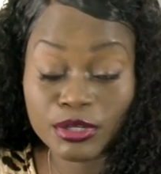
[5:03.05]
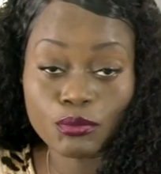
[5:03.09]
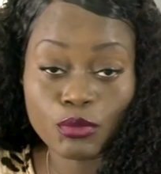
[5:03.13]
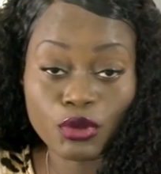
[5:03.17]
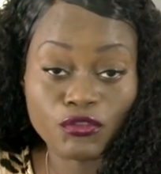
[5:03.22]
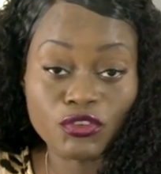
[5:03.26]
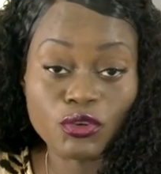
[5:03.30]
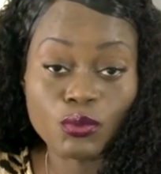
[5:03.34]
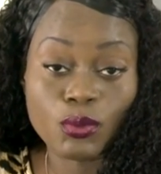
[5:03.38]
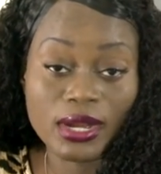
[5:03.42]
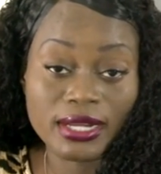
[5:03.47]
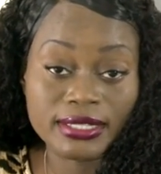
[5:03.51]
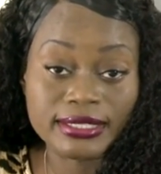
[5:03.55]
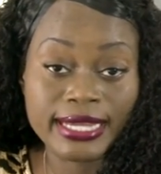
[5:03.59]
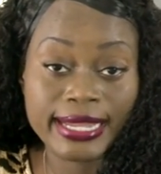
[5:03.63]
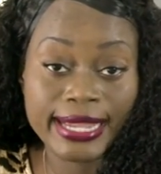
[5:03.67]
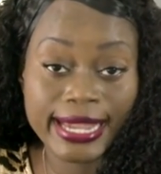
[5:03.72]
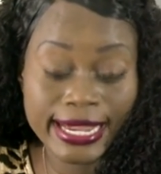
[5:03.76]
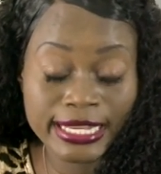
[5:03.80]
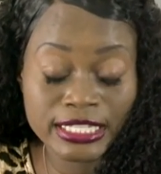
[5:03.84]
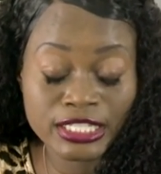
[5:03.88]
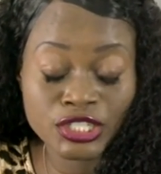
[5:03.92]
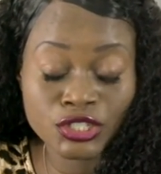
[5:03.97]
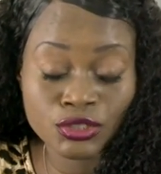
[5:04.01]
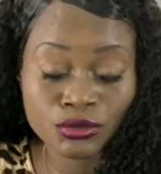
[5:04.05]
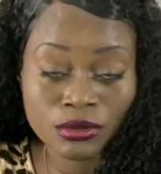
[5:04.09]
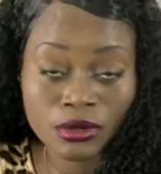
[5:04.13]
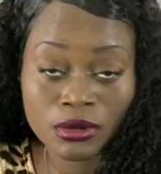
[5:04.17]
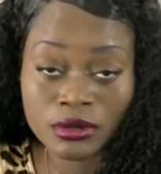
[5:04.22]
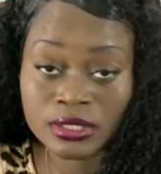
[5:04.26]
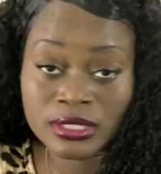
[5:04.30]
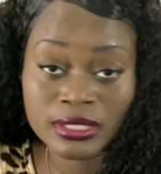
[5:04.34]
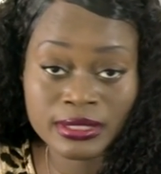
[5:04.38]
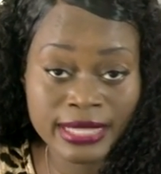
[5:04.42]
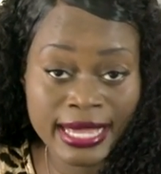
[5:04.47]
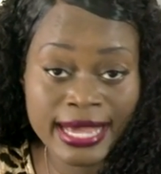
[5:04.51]
But if you want to date
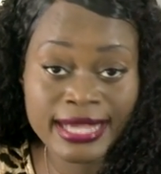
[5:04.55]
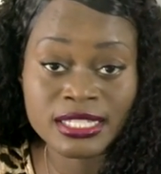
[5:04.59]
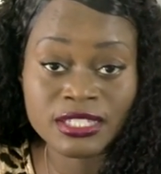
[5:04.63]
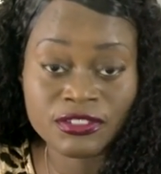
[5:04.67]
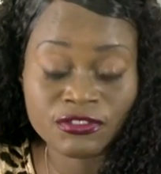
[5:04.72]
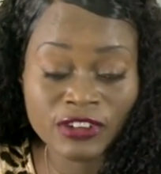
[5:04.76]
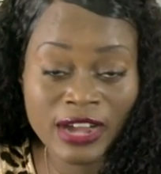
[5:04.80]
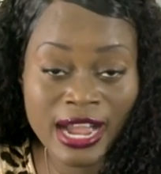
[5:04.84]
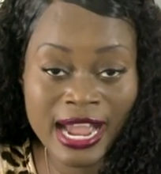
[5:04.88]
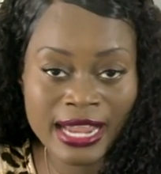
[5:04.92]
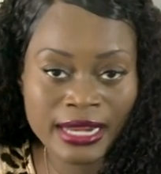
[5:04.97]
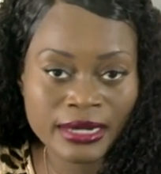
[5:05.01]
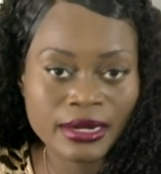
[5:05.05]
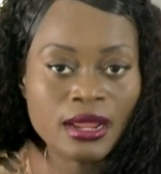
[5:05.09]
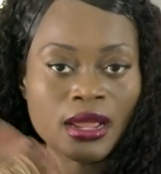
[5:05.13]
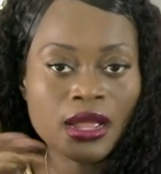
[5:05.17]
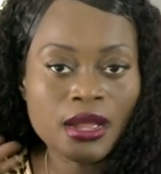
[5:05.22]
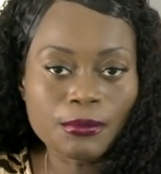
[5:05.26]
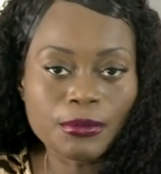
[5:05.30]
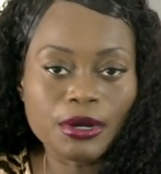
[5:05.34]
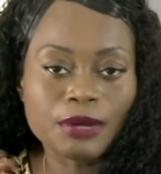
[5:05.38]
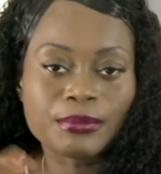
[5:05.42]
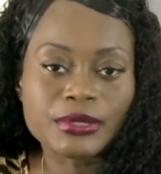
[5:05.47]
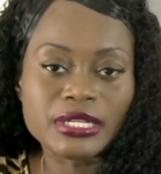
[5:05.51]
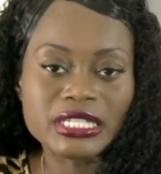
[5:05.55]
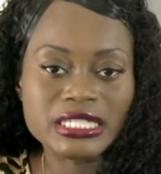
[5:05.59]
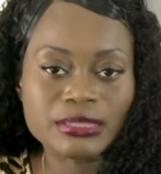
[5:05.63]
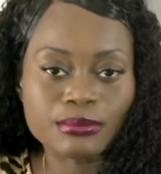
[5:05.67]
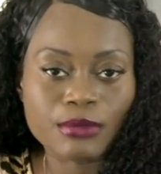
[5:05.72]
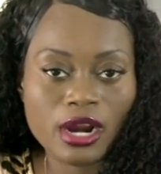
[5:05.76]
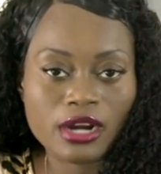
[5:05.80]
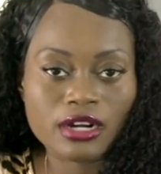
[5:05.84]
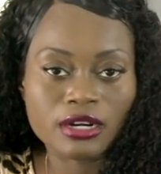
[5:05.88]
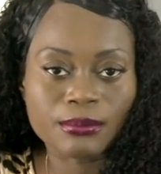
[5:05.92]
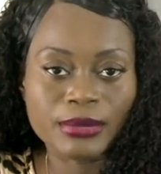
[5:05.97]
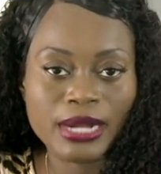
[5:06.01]
18-year-olds, that's fine, but be
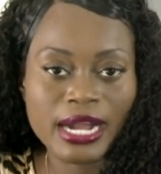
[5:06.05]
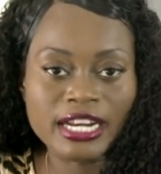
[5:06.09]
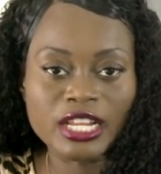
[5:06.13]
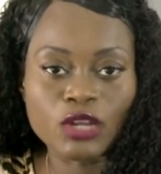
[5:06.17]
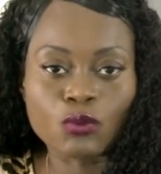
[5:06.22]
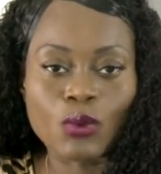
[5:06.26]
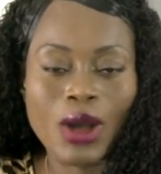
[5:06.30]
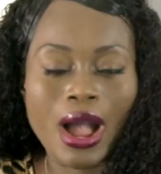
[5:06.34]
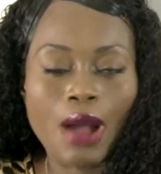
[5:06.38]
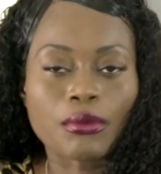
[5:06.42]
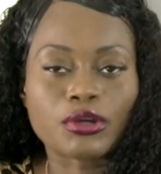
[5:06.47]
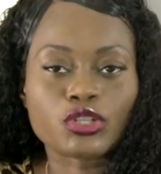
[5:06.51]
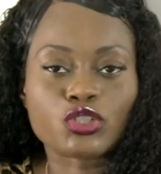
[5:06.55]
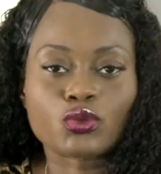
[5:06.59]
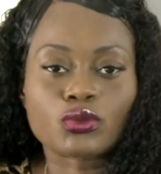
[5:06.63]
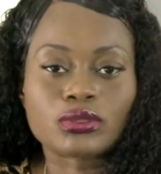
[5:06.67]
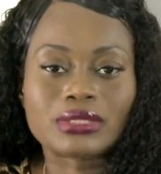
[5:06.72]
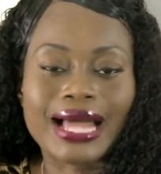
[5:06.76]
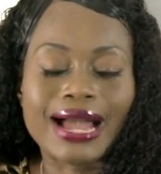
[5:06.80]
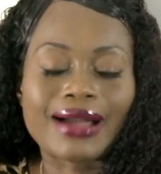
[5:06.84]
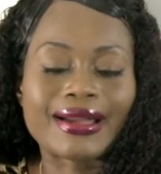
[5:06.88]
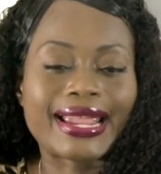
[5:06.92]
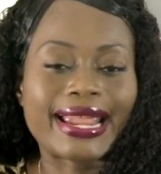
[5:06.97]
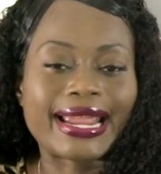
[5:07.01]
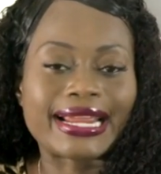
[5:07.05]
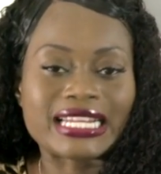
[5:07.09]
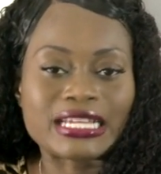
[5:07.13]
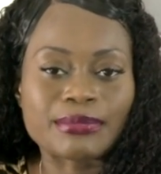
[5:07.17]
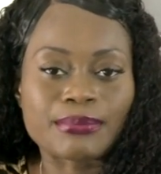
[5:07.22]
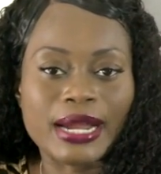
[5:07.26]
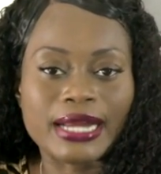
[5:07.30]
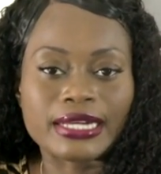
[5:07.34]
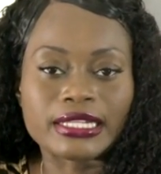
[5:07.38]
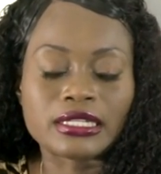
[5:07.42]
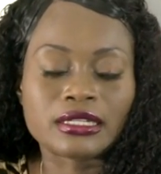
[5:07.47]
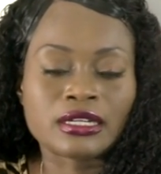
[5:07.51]
smart about it. Why would you allow
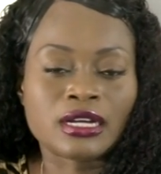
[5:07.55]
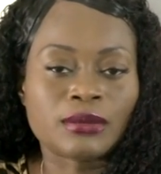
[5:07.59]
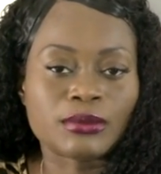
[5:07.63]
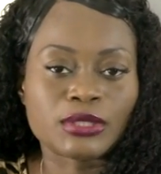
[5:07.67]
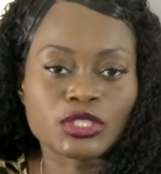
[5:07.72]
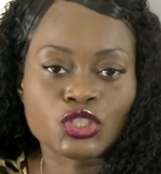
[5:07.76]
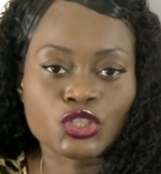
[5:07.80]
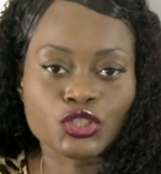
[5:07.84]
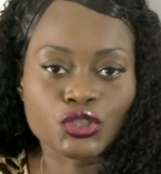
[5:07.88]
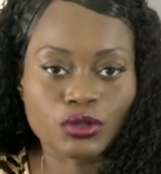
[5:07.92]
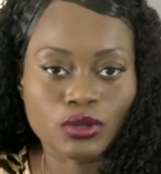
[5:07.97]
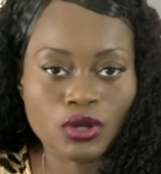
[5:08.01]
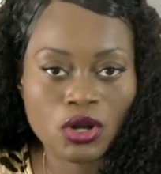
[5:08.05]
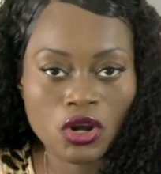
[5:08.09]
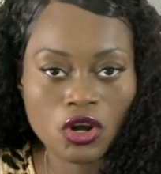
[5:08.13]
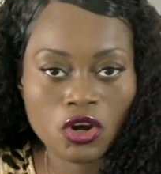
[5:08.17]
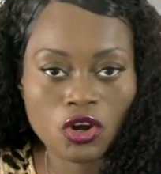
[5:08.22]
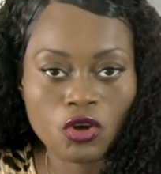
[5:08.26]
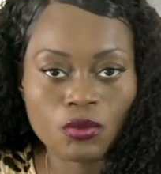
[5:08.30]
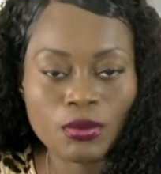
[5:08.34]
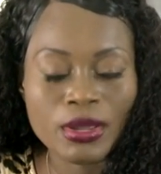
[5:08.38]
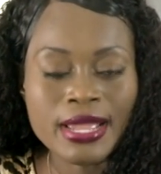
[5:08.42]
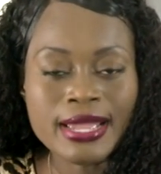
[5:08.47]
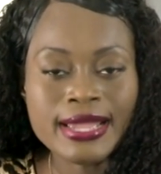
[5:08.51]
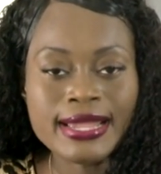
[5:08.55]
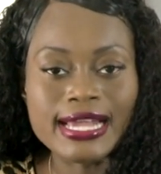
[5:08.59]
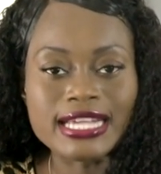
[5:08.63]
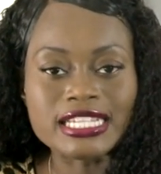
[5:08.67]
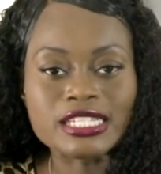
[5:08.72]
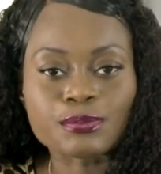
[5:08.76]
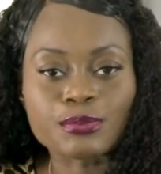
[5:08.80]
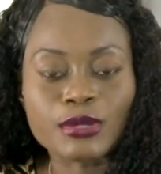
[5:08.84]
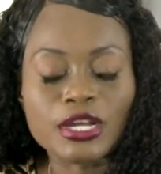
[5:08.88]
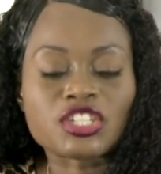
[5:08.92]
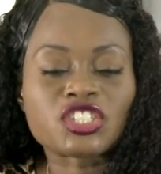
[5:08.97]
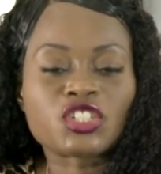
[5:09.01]
anybody to come into your home,
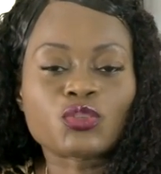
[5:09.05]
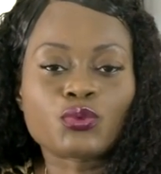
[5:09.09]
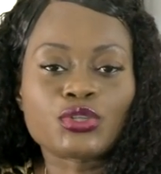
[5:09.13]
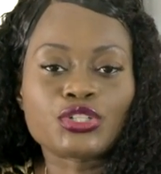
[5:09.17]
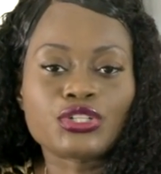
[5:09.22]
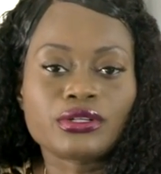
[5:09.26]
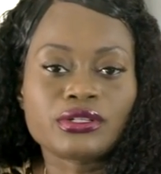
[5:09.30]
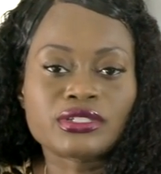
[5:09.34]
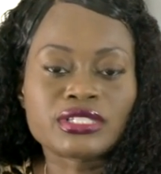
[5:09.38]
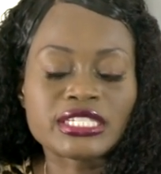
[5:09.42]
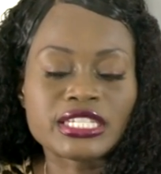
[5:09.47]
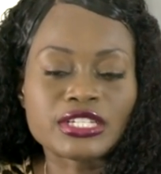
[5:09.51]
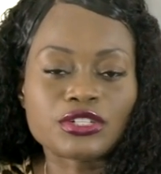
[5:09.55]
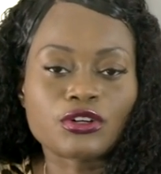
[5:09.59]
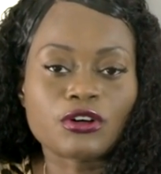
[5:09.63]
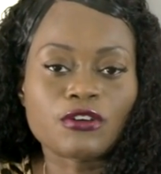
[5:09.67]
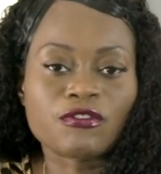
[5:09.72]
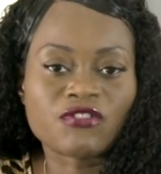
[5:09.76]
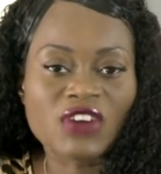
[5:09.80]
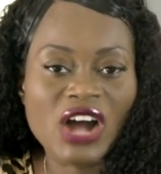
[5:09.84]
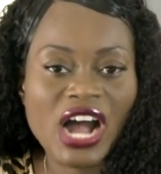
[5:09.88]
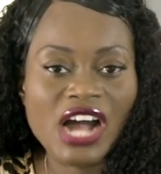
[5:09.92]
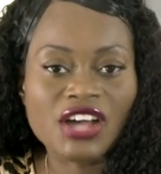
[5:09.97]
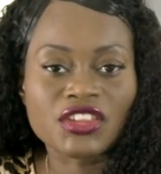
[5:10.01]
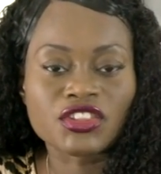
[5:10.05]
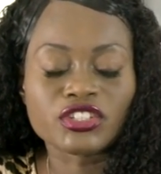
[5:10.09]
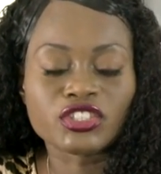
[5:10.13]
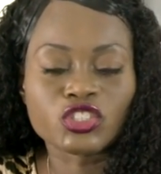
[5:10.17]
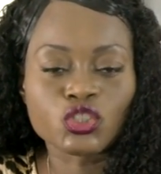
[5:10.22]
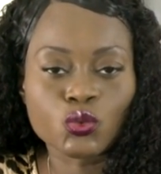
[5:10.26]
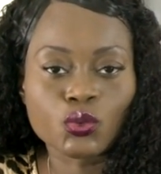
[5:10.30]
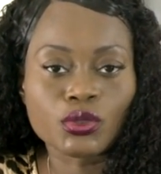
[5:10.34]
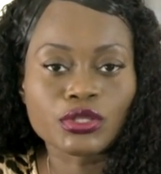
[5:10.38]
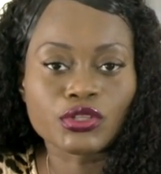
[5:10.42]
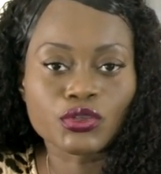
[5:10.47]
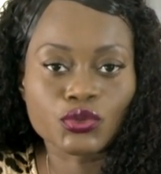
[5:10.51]
especially when you're a single father
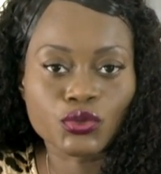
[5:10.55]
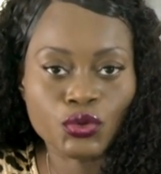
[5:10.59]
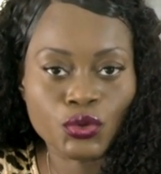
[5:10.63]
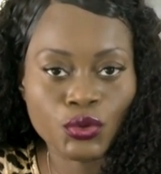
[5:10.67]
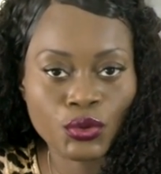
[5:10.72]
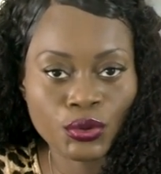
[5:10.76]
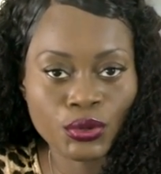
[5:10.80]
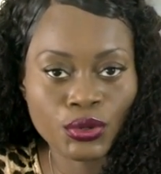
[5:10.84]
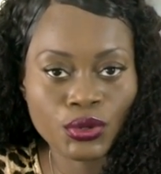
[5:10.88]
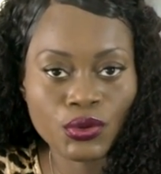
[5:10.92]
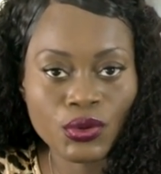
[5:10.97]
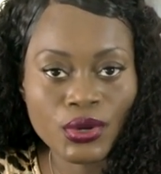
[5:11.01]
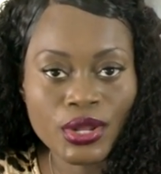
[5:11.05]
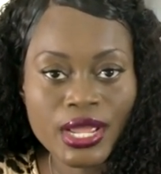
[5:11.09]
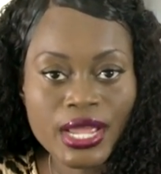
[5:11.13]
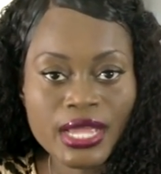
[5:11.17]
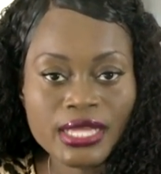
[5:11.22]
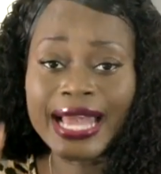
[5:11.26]
to a little girl?